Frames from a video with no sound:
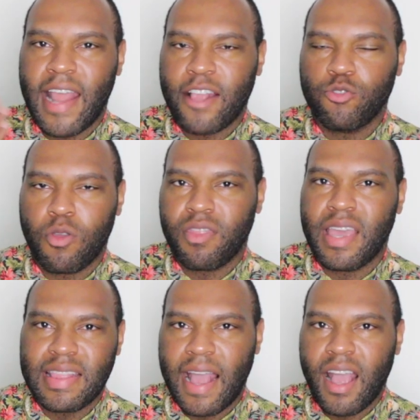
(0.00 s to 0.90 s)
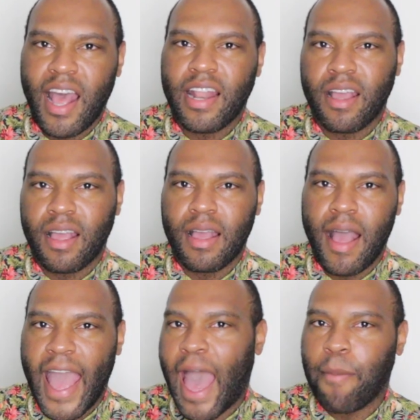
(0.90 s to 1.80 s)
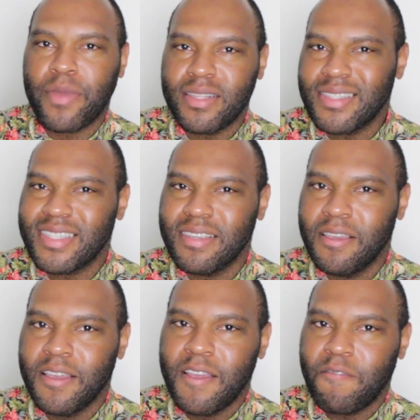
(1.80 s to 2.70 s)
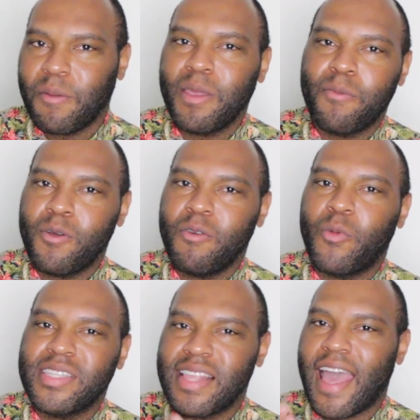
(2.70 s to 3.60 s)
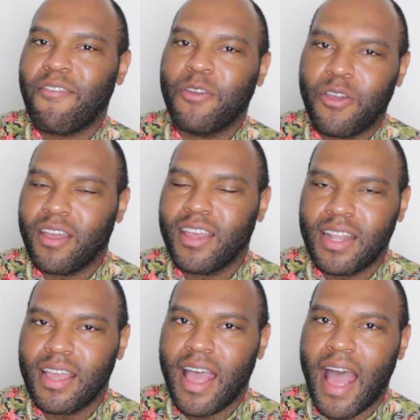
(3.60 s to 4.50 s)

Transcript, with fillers: natural thing that kind of happens for people once they have a good,